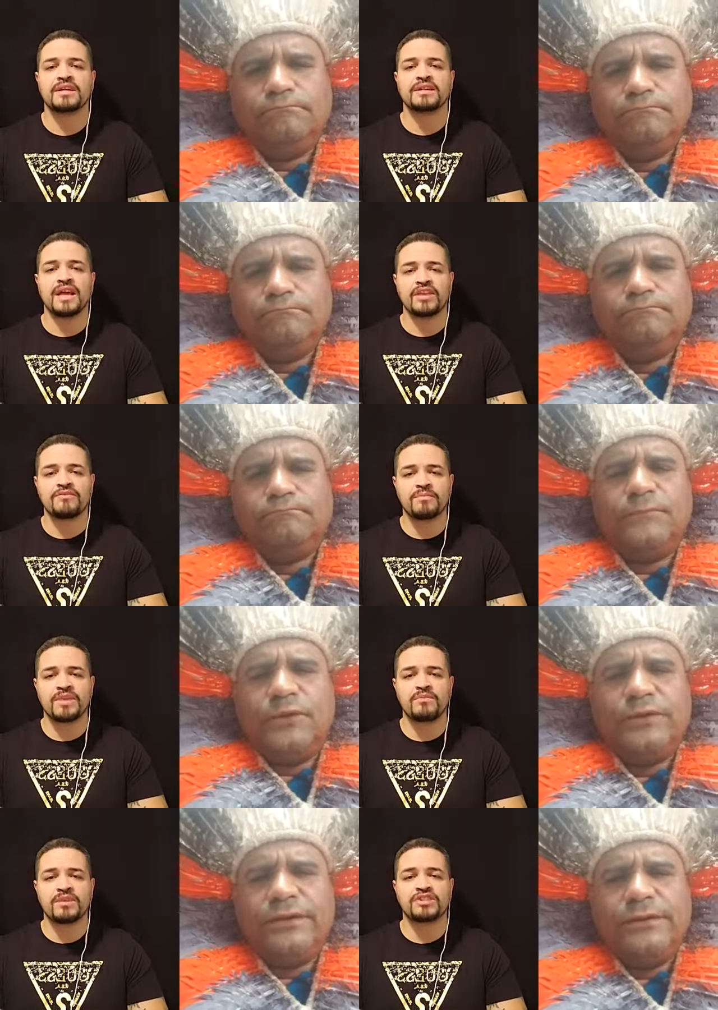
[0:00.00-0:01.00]
Speaker 1: Thank you for
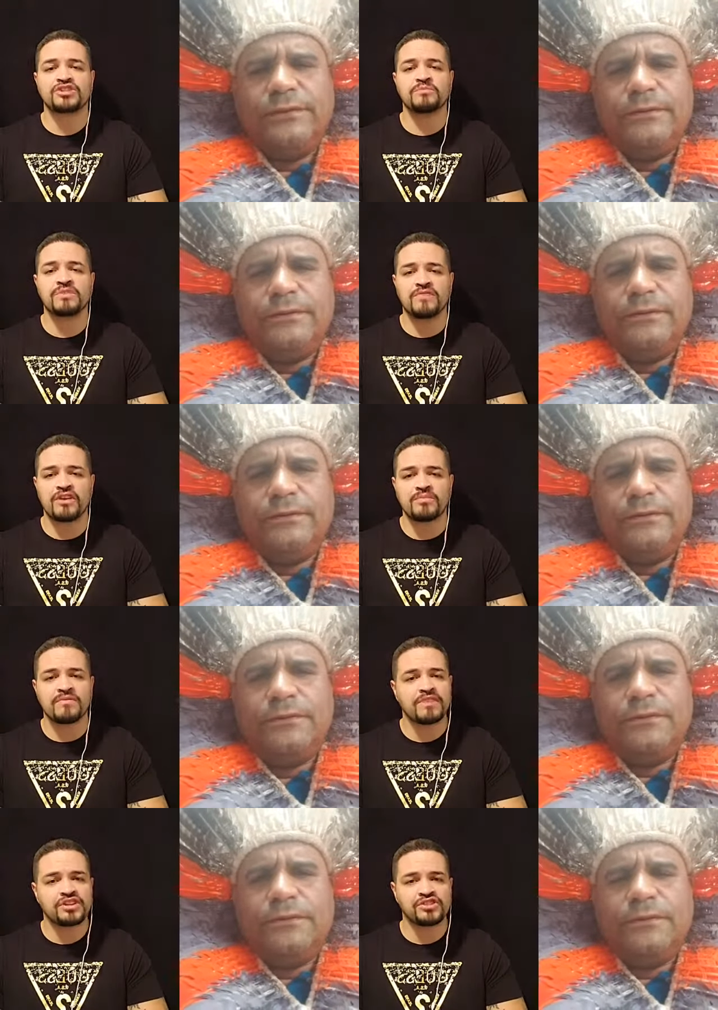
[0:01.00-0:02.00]
being with us. You've been very
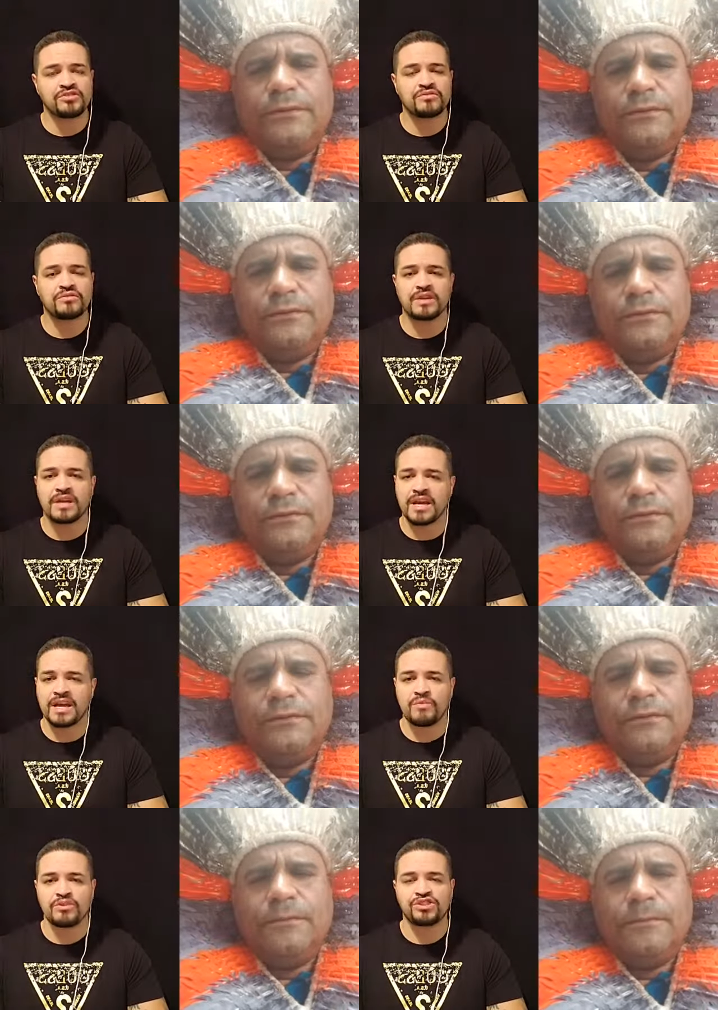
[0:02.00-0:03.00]
professional, and
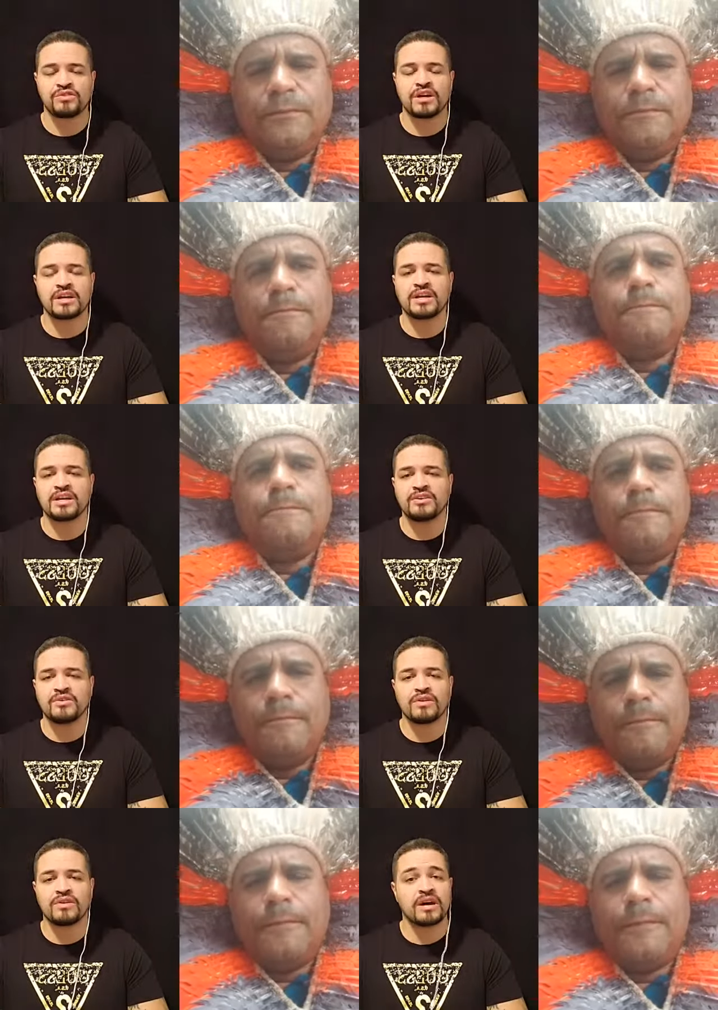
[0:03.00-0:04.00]
I wish you luck in
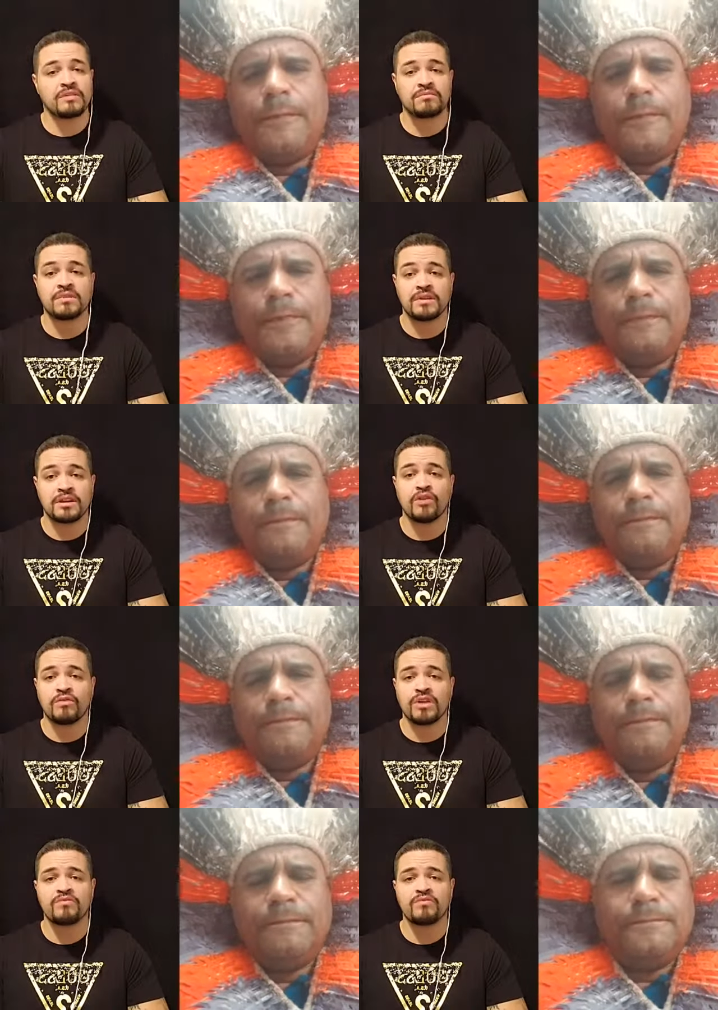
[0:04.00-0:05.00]
your uh,
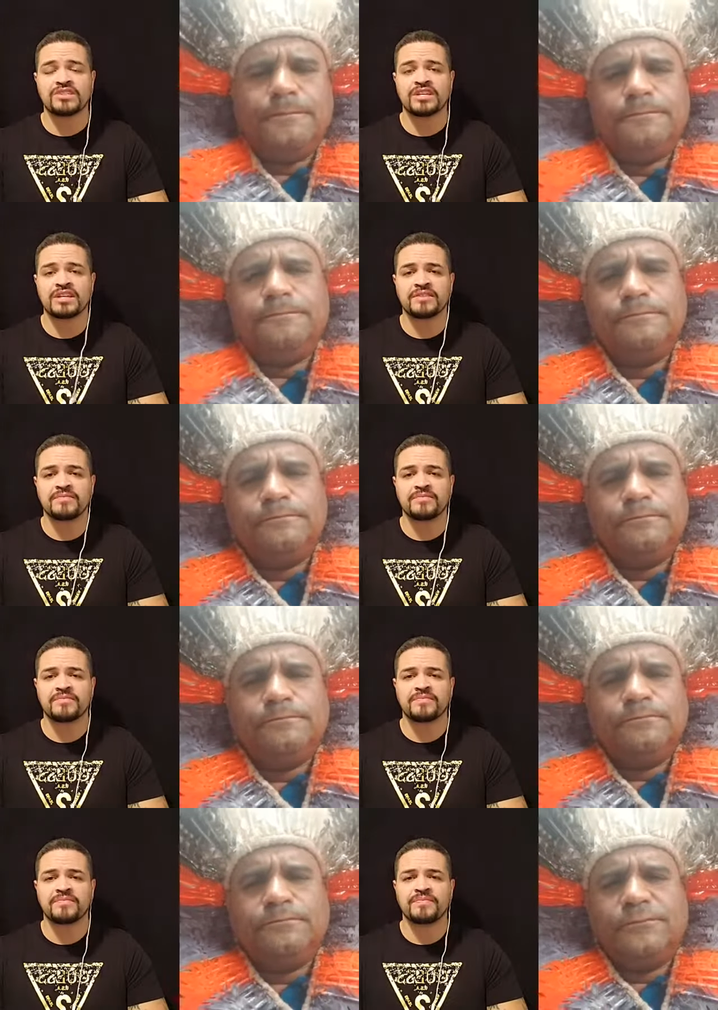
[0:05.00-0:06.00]
career in wrestling.
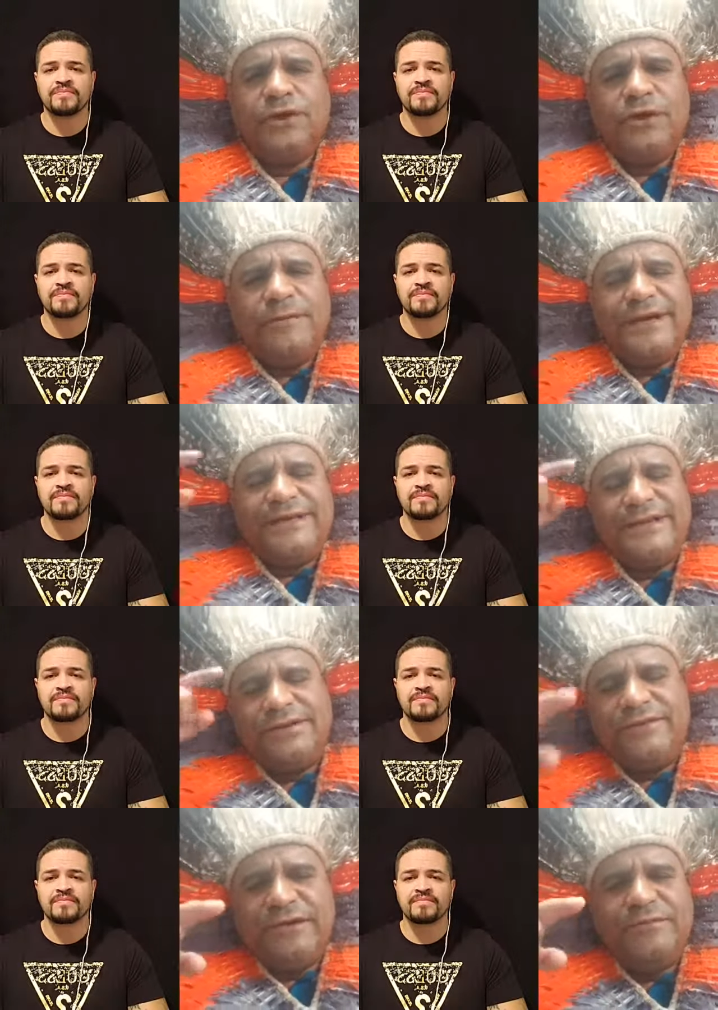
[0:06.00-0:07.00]
Speaker 2: Oh man, thank
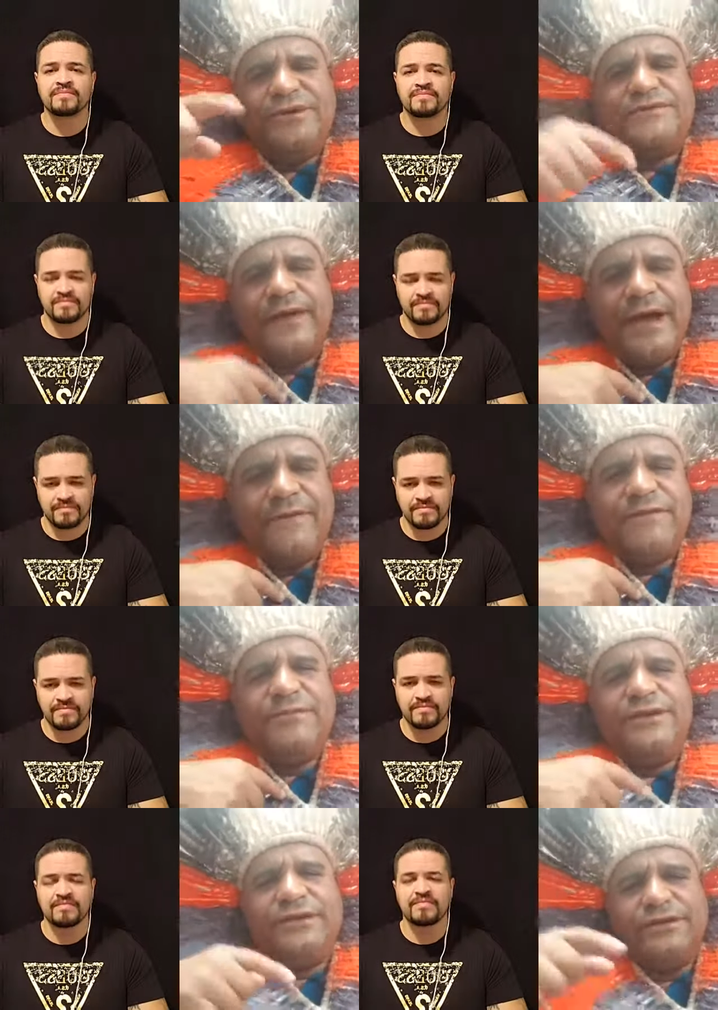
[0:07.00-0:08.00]
you very much for having
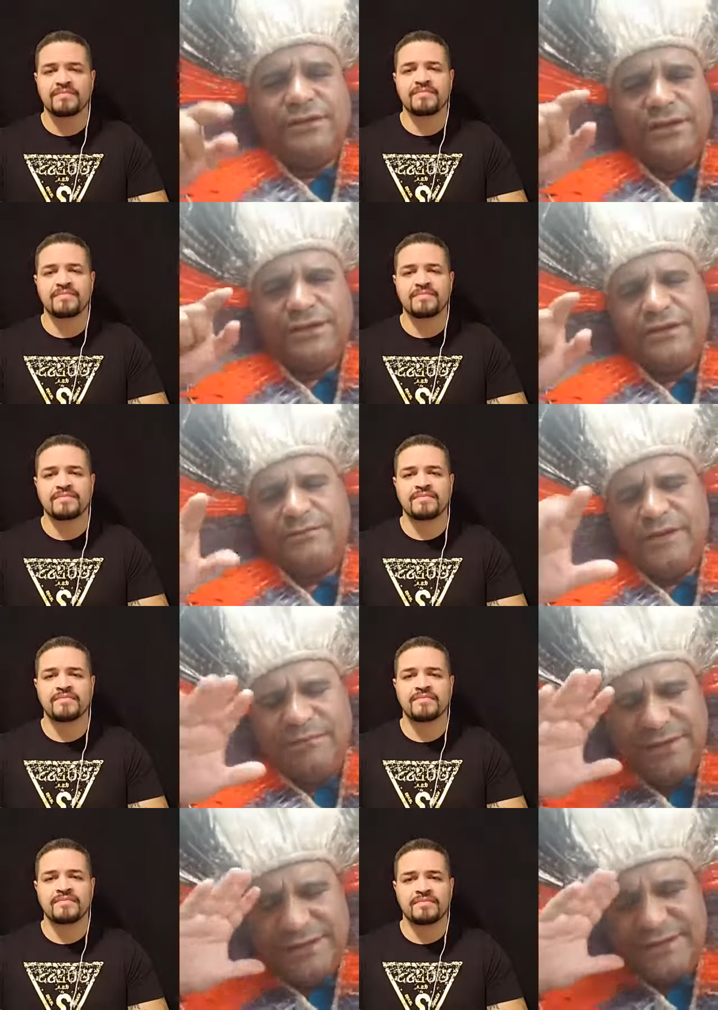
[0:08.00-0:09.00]
me, and good luck and, and
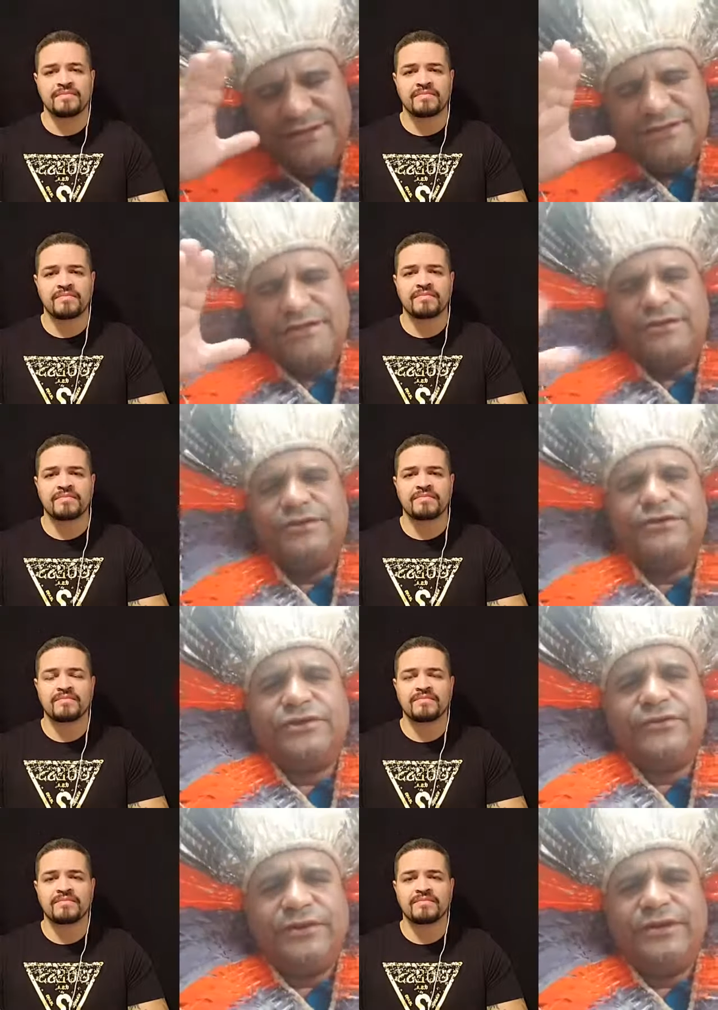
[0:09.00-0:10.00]
blessings on, on your
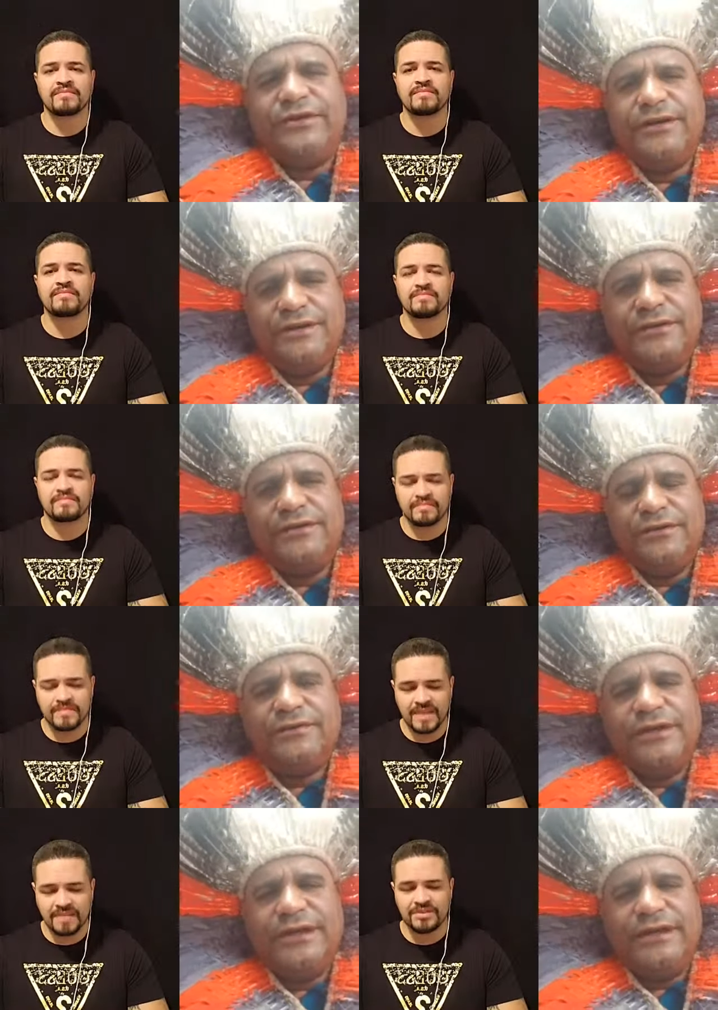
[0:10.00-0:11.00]
career.
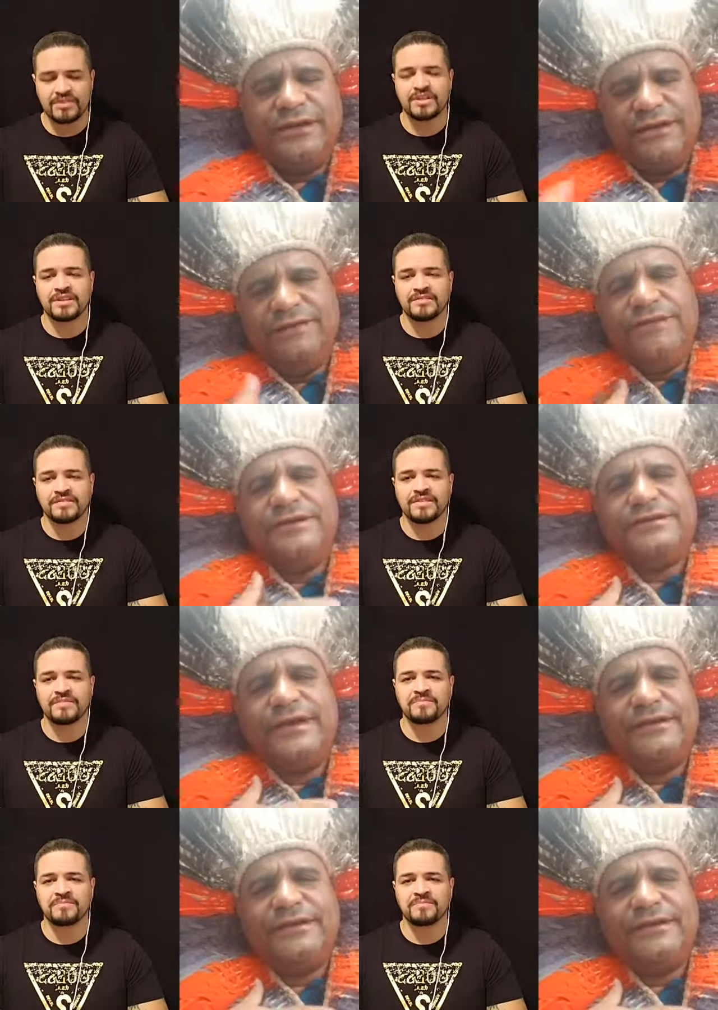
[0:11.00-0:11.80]
Okay? Absolutely, and giving us that,